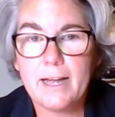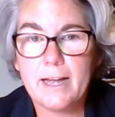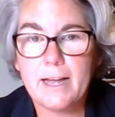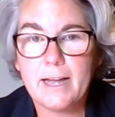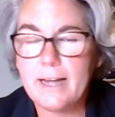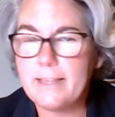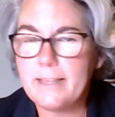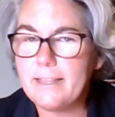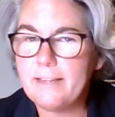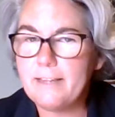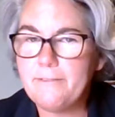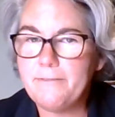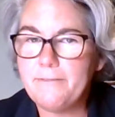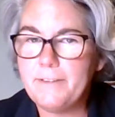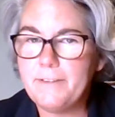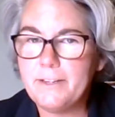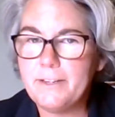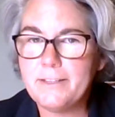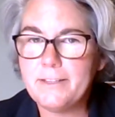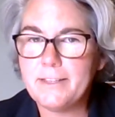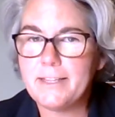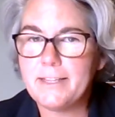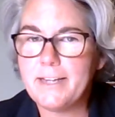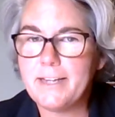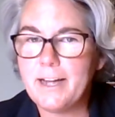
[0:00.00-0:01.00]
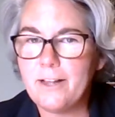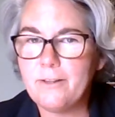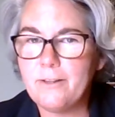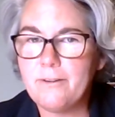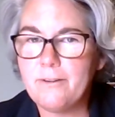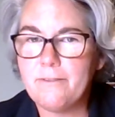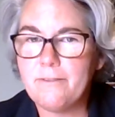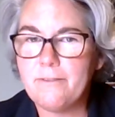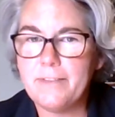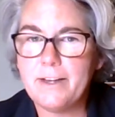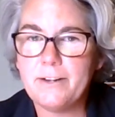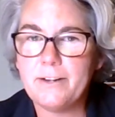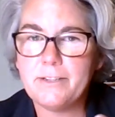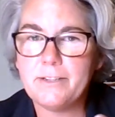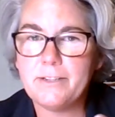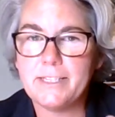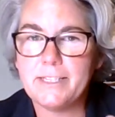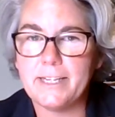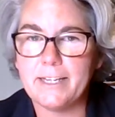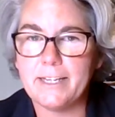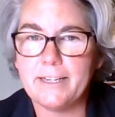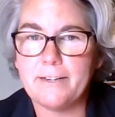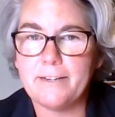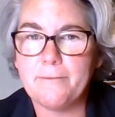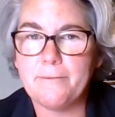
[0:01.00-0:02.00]
and they feel that the color of their
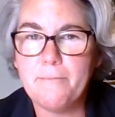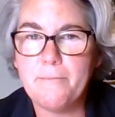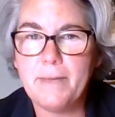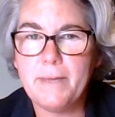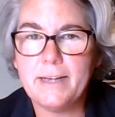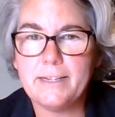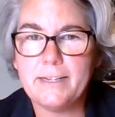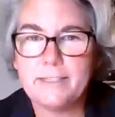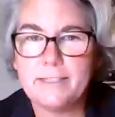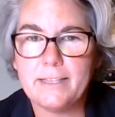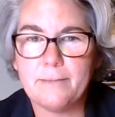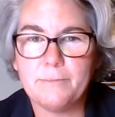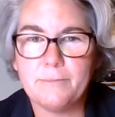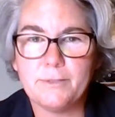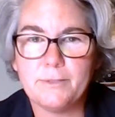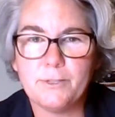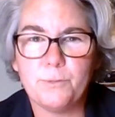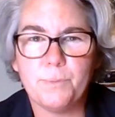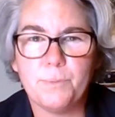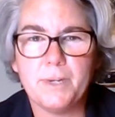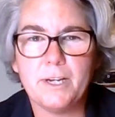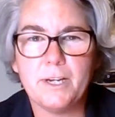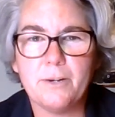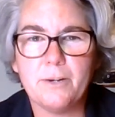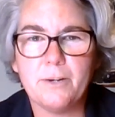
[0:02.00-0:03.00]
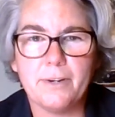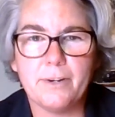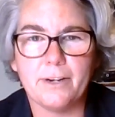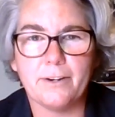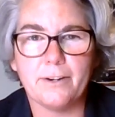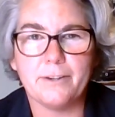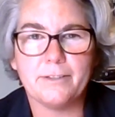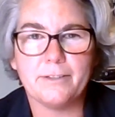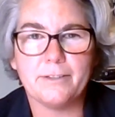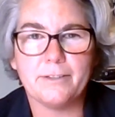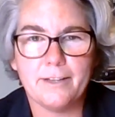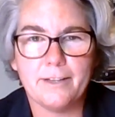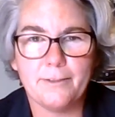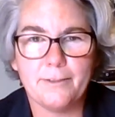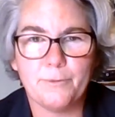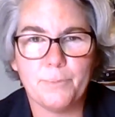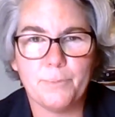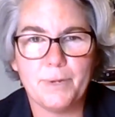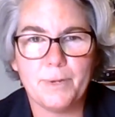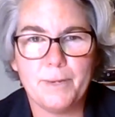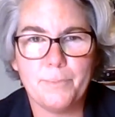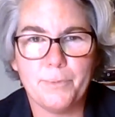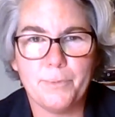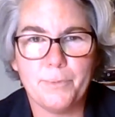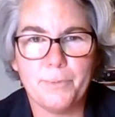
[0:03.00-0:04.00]
skin makes them superior to other
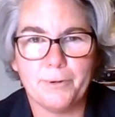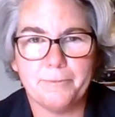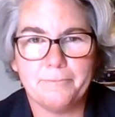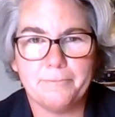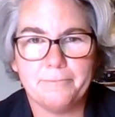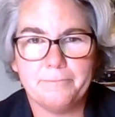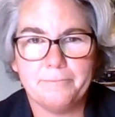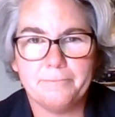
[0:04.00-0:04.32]
people.